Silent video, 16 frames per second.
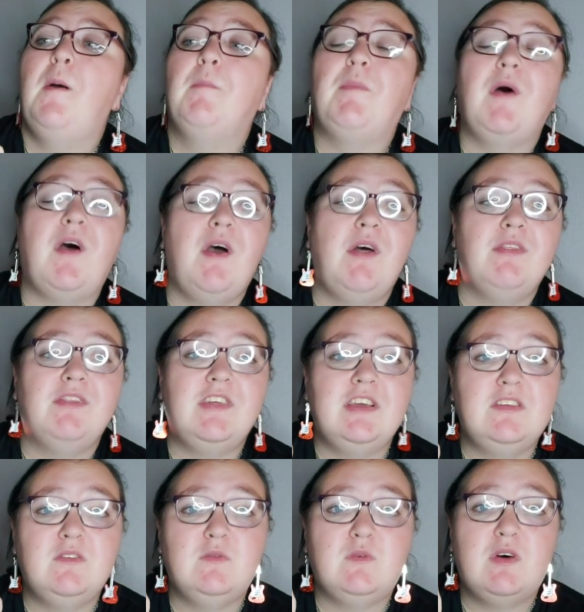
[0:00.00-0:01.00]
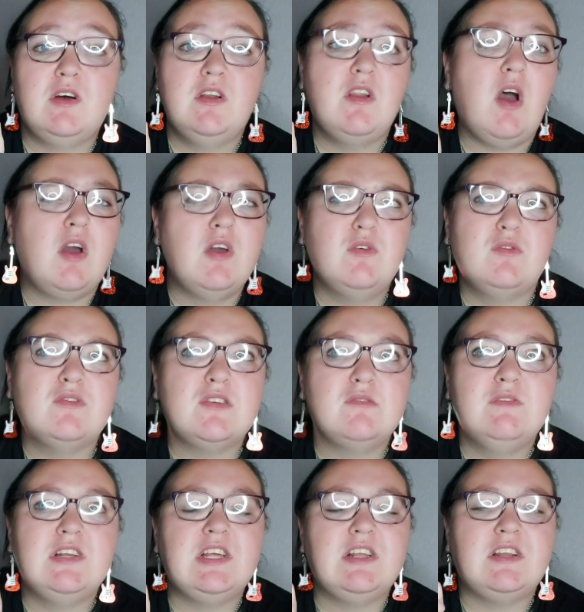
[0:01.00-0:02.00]
But this one, I also
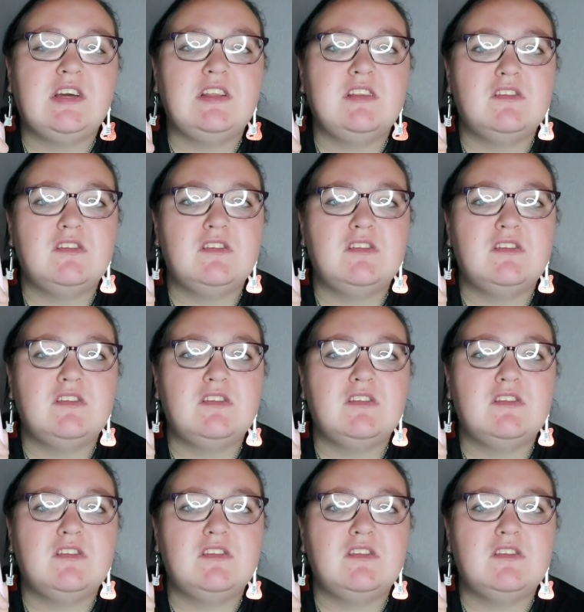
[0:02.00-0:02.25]
really like